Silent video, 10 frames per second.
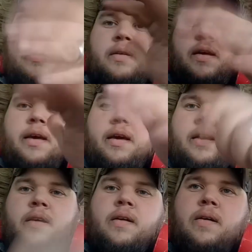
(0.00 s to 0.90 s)

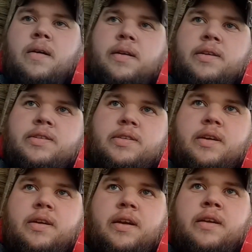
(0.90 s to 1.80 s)
this
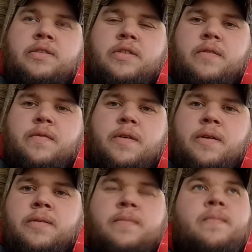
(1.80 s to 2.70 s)
gun so far,